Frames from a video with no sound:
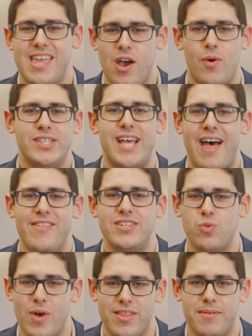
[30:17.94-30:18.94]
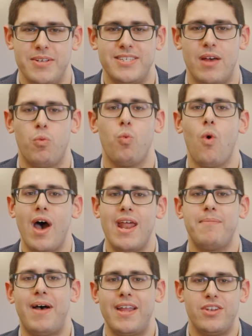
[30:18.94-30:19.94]
he always had this with him. He said, what
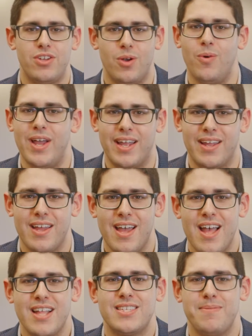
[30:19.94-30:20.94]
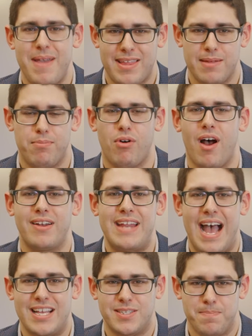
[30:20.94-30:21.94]
am I doing to make the
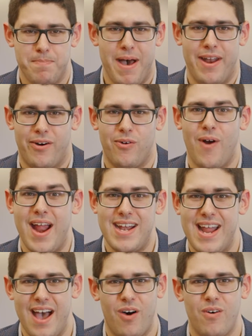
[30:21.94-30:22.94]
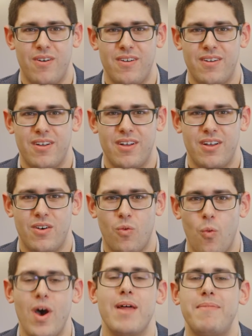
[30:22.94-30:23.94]
broadcast better right now?
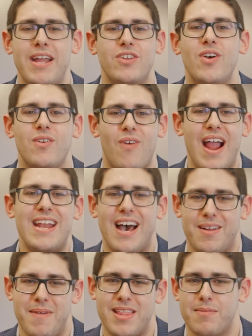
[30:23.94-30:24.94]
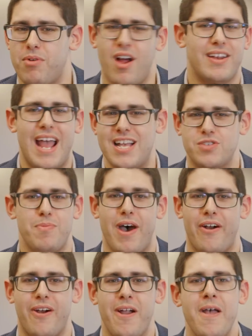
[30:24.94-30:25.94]
What am I doing right now to make the broadcast
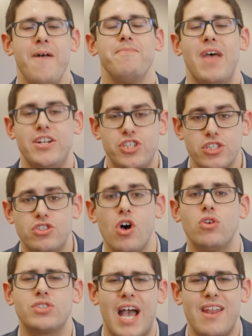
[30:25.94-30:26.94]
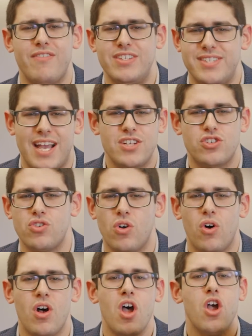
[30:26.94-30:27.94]
better? And just those kind of
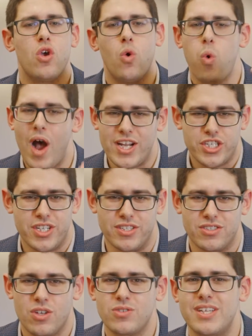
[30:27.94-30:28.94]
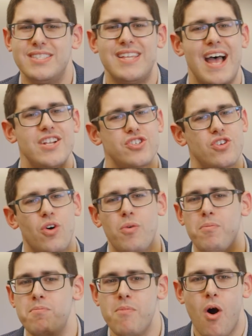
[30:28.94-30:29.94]
intentional questions, those intentional
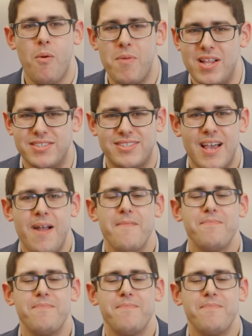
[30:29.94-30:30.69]
moments